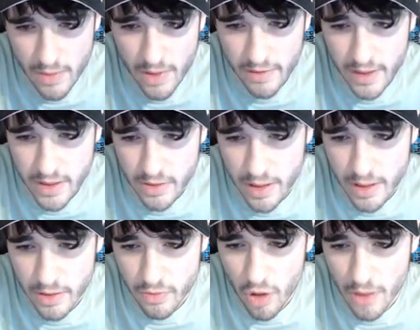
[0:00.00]
You might need to
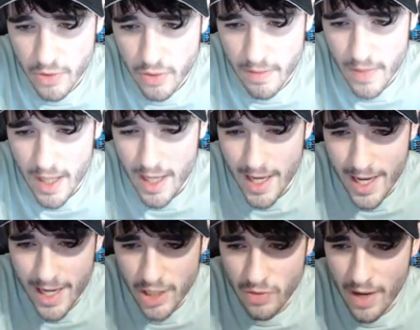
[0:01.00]
walk up to it,
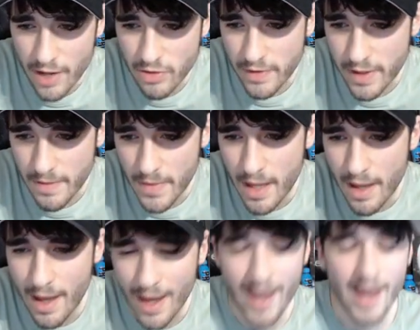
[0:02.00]
interact with it,
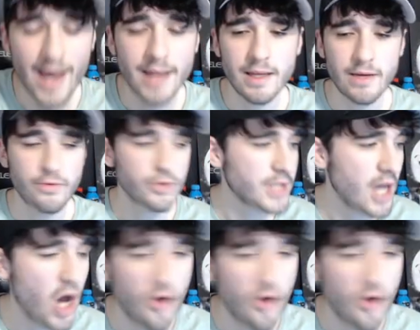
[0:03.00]
and it will set